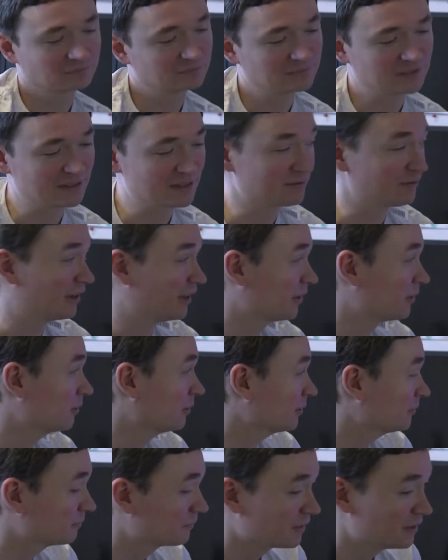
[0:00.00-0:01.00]
This is very
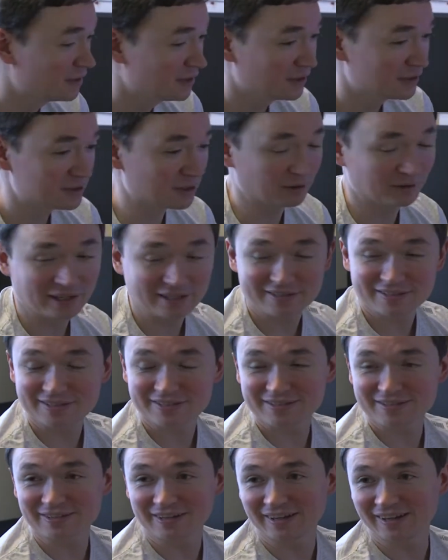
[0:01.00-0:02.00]
cool. So
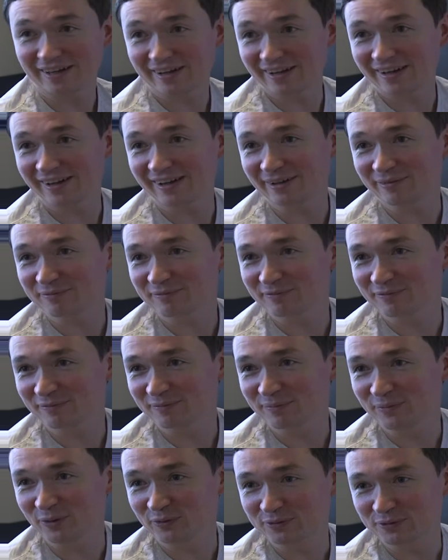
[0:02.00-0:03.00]
let's
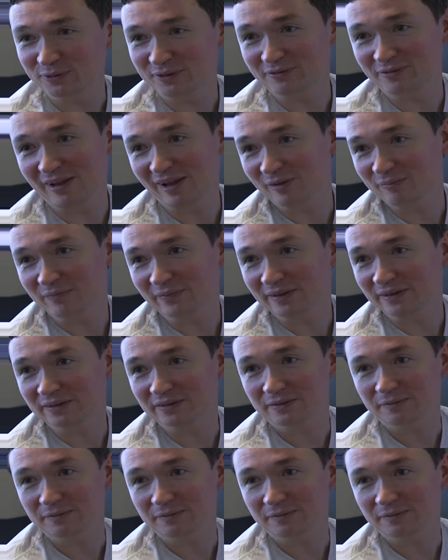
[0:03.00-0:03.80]
move to development.